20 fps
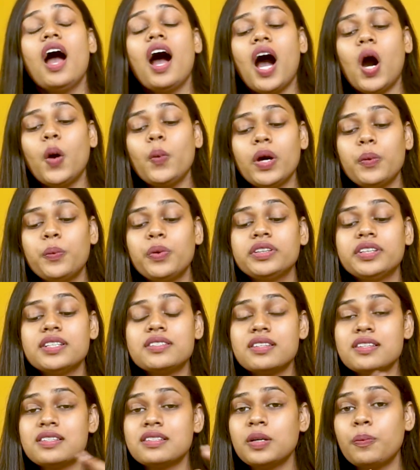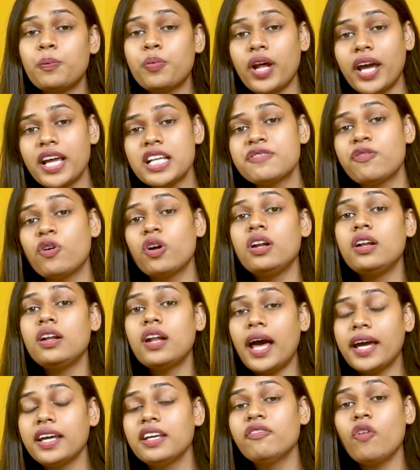However, this is the price for
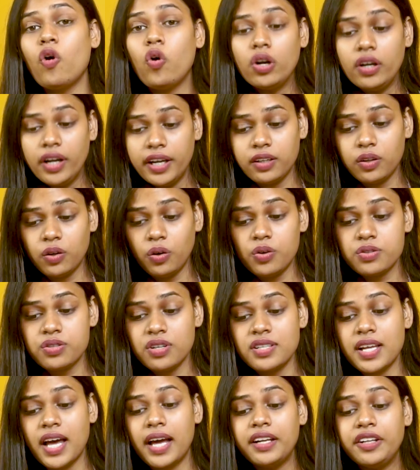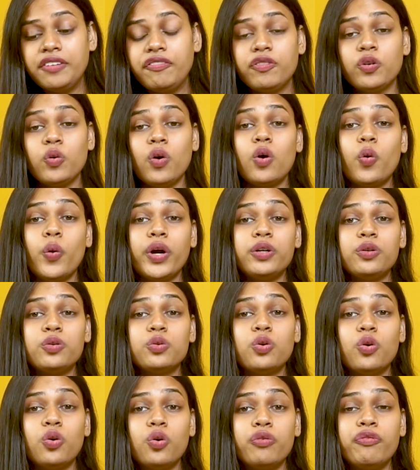live online courses, and if you are going to
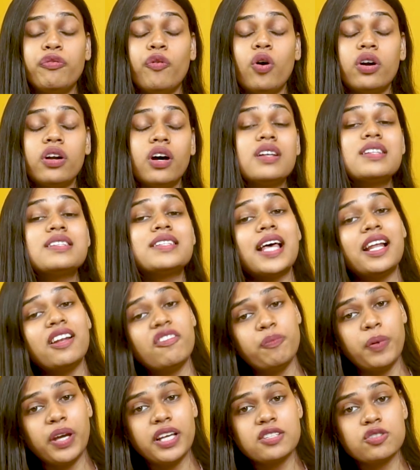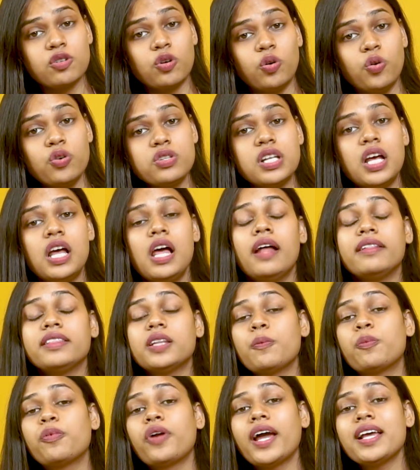go for a self-paced course,
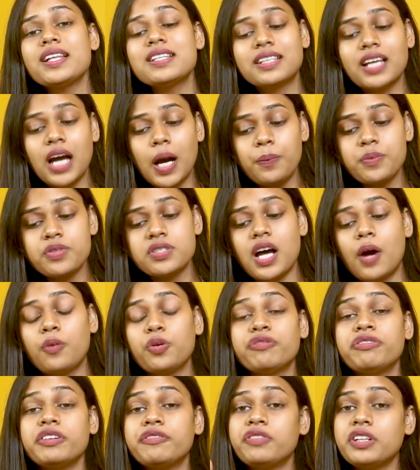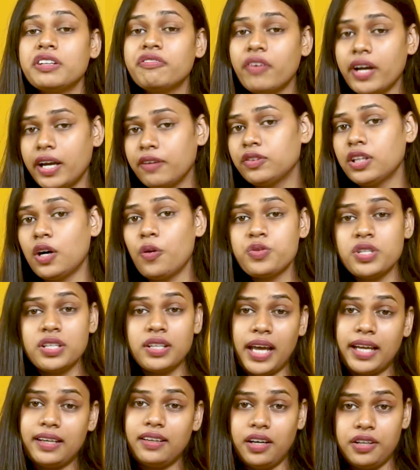the price comes down to
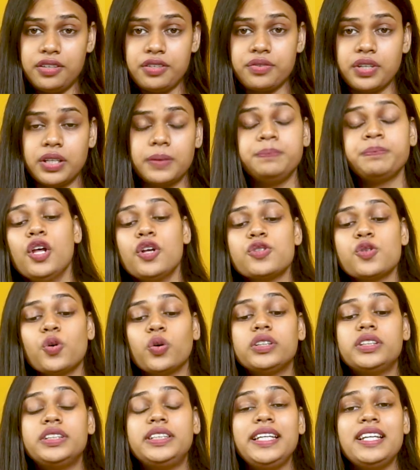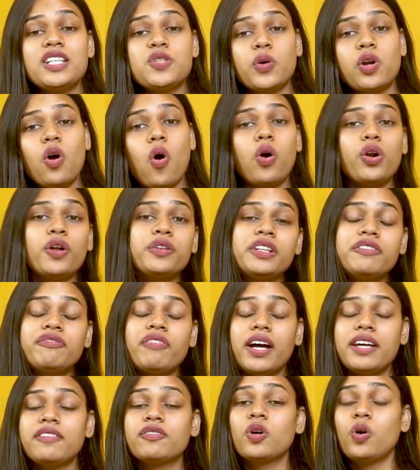55,900. So these were all of the
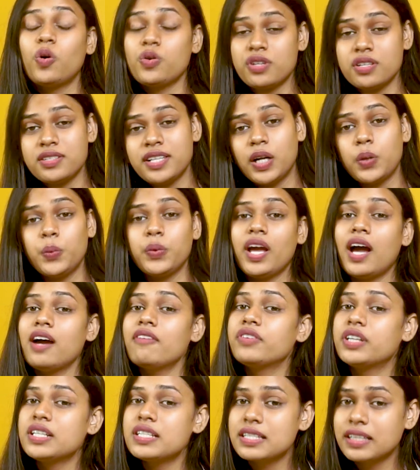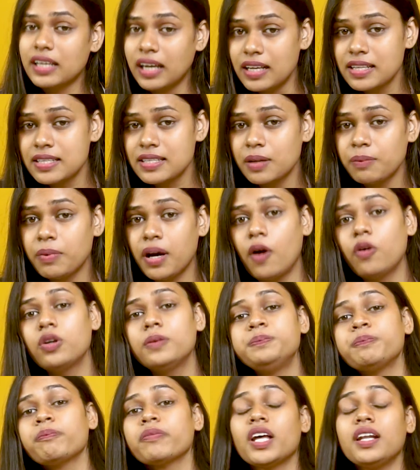5 courses that we have discussed
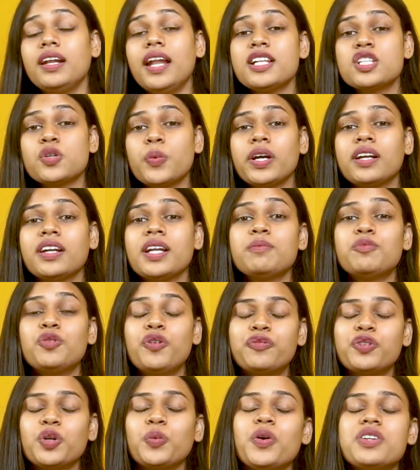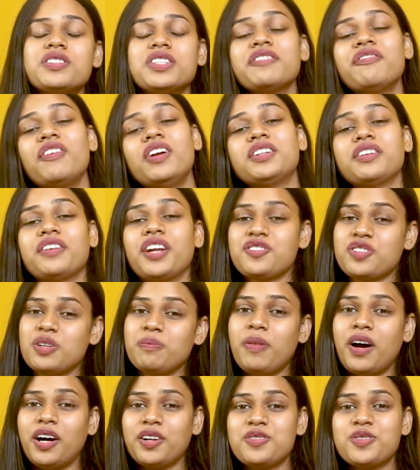about. Let's quickly move towards the filtration
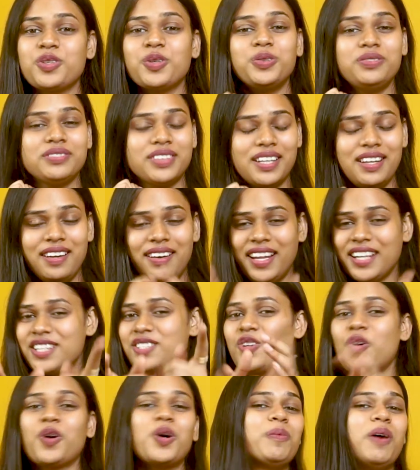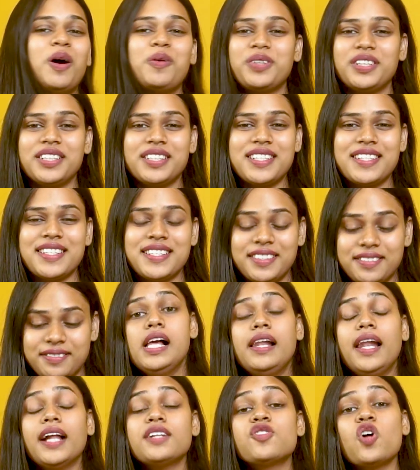part. So let's talk about it.
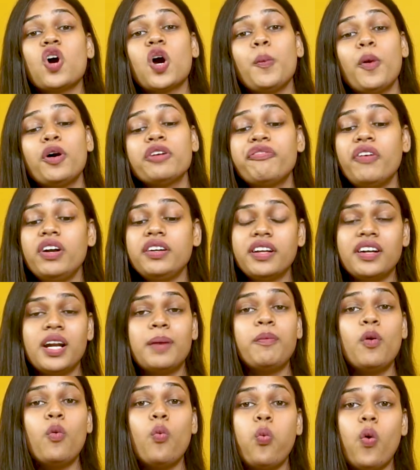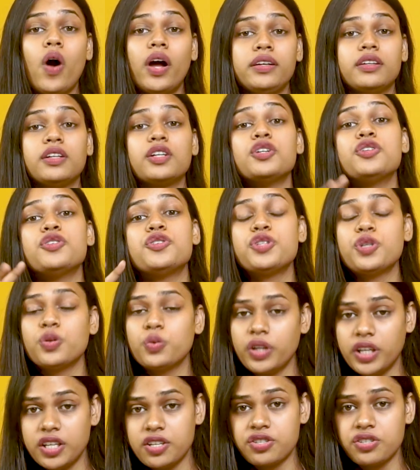Let's talk about filter number 1,
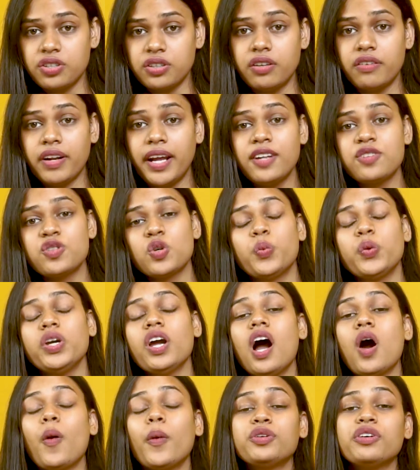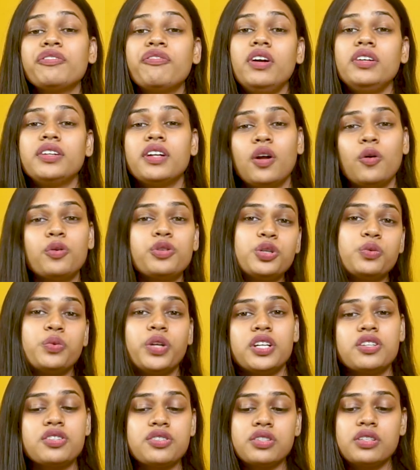duration, right? So we are going to filter out
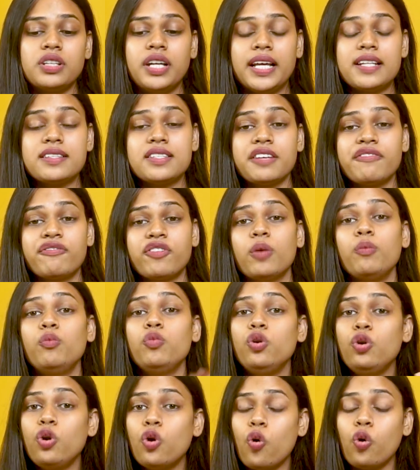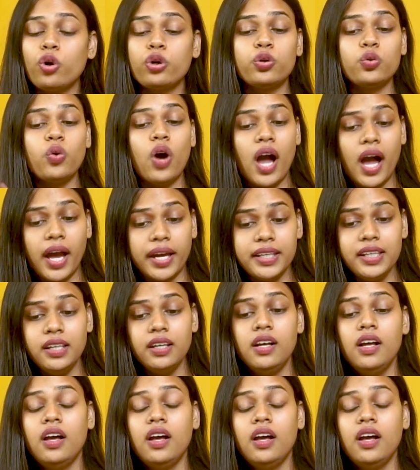duration, let's say from low to high.